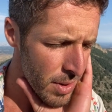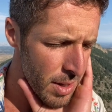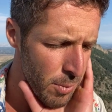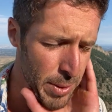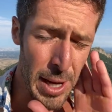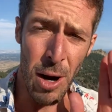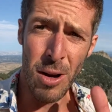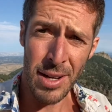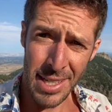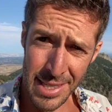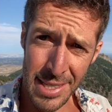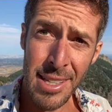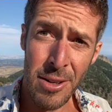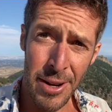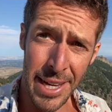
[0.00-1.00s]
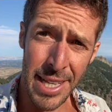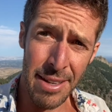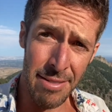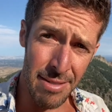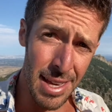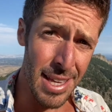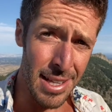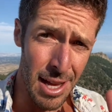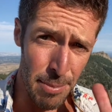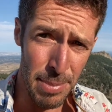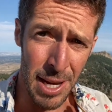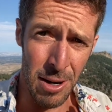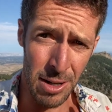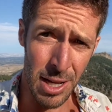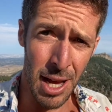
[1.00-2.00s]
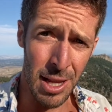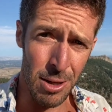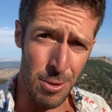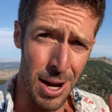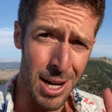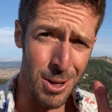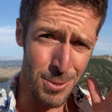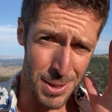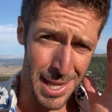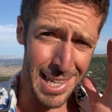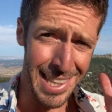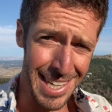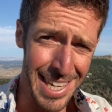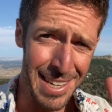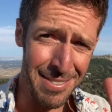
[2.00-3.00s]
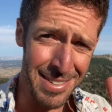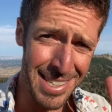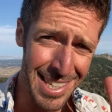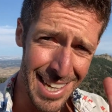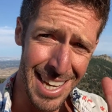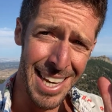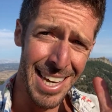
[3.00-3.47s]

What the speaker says: we are considering an event up here in Colorado when the leaves